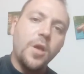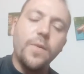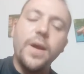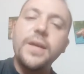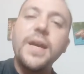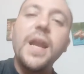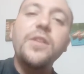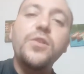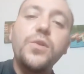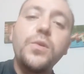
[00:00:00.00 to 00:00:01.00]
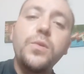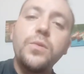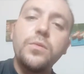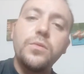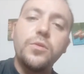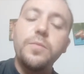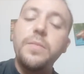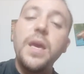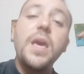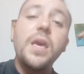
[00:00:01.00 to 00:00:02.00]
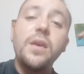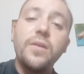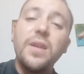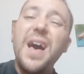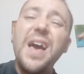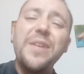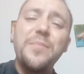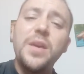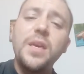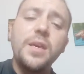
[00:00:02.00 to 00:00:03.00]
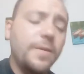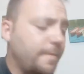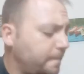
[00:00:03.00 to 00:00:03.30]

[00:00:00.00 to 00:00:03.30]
What I gotta do to make you like me?